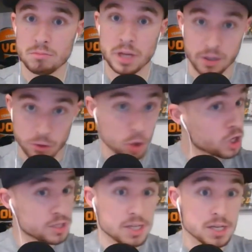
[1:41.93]
Like, if you're
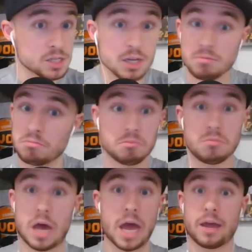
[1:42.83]
consistent,
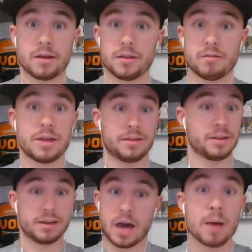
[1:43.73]
hey,
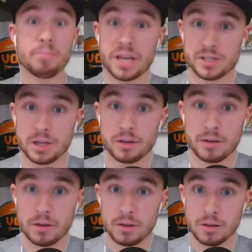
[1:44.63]
God bless you.
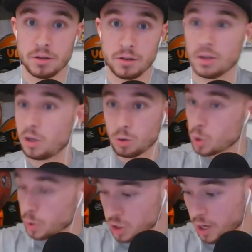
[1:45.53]
You
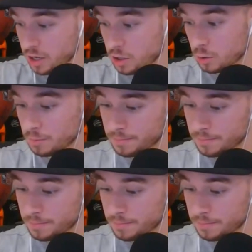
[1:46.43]
do what you got to do.